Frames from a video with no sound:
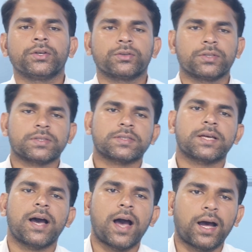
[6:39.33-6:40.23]
So this is
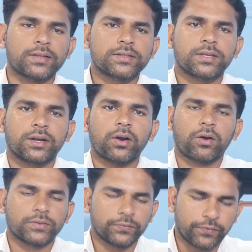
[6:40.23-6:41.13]
the answer
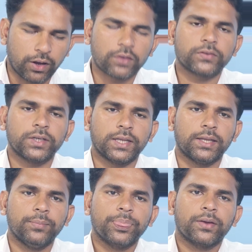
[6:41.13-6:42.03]
of the
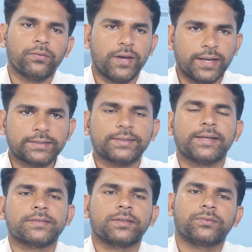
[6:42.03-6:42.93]
velocity when
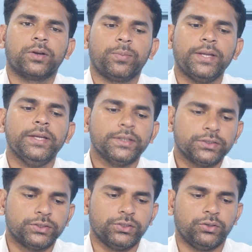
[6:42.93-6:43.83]
acceleration will be
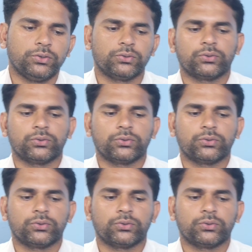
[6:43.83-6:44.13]
0.